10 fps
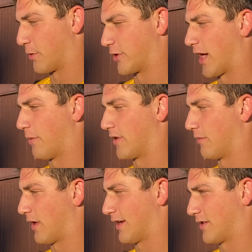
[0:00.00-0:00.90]
so much time with
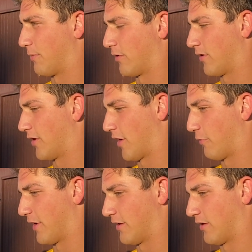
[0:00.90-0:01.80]
him last summer. You know,
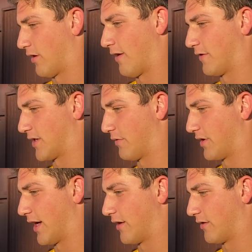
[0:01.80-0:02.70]
I went into the office
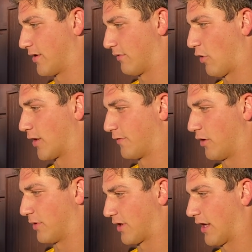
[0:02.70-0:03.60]
every day to watch
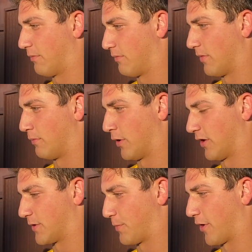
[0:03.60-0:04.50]
film and kind of
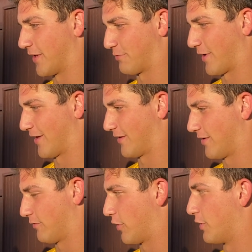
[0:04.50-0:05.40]
build experience when I
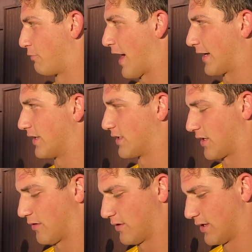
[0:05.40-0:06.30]
couldn't practice.
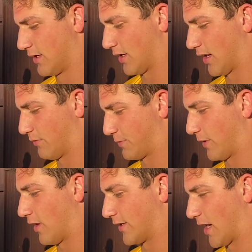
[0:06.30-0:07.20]
So spent
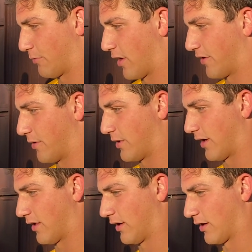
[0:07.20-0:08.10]
a lot of time around him, and
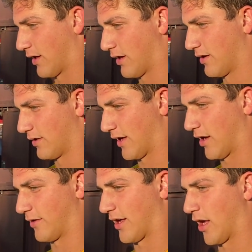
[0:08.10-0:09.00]
I think that
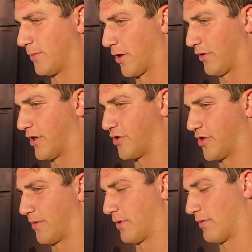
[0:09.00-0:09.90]
kind of helps our
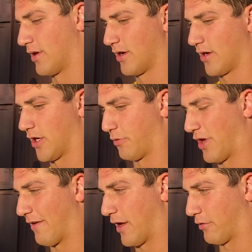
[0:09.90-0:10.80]
relationship. And, you know, when
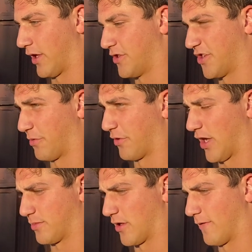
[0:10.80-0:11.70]
you have that relationship, it really
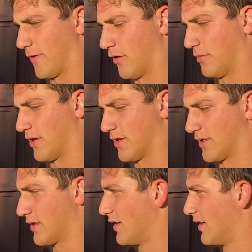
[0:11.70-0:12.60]
helps on the field because,